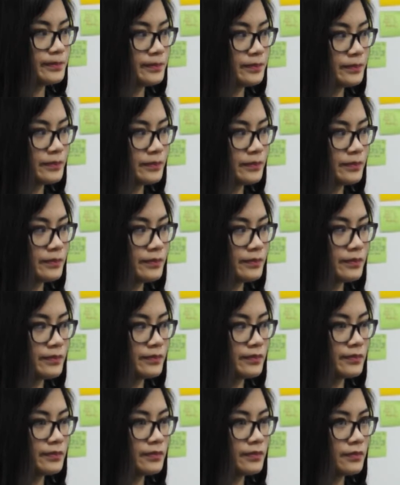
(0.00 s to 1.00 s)

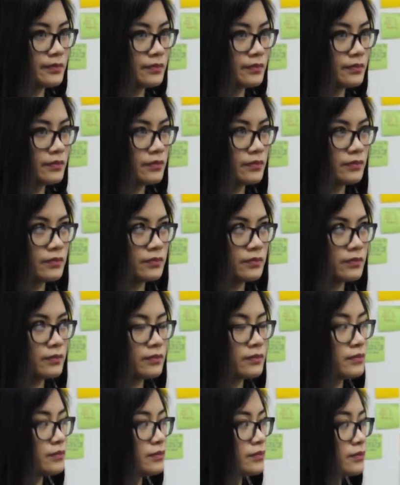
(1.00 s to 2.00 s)

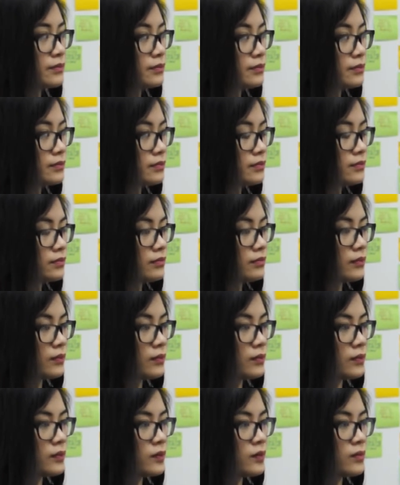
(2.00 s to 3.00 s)

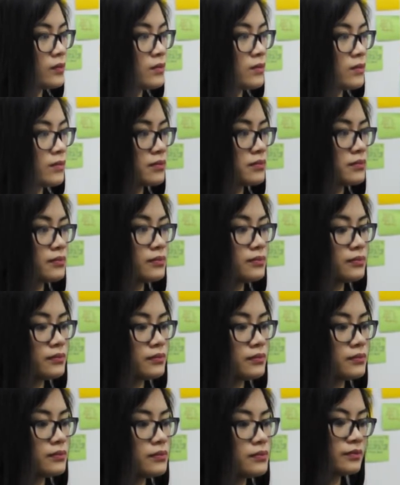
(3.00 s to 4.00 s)

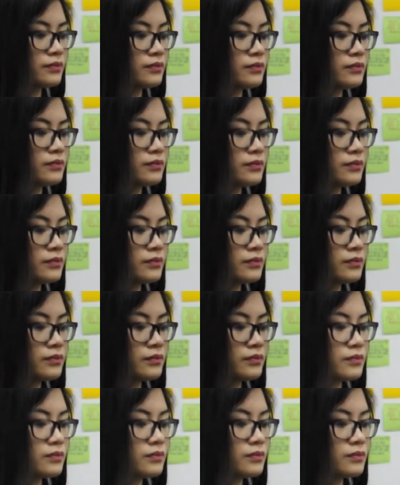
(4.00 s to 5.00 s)

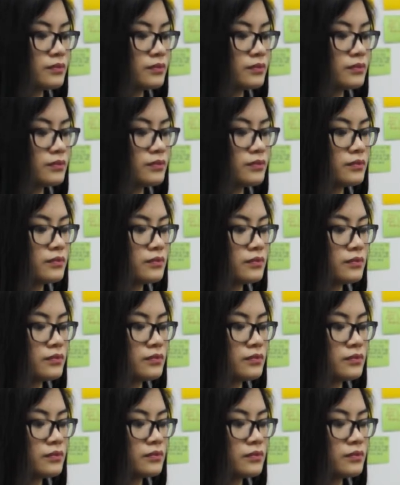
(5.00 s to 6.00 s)

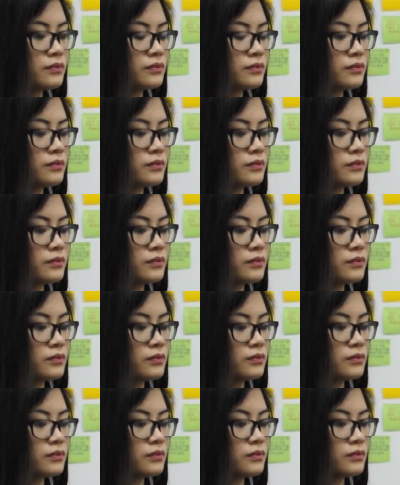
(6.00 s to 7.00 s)

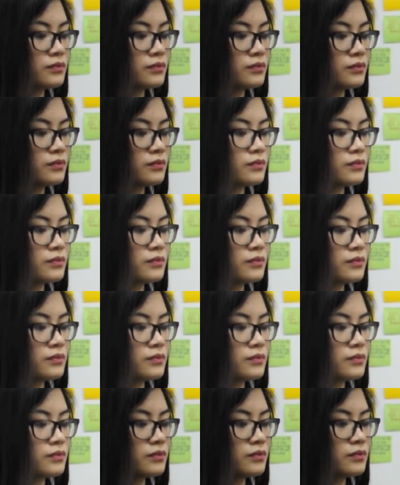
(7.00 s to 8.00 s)
(silent)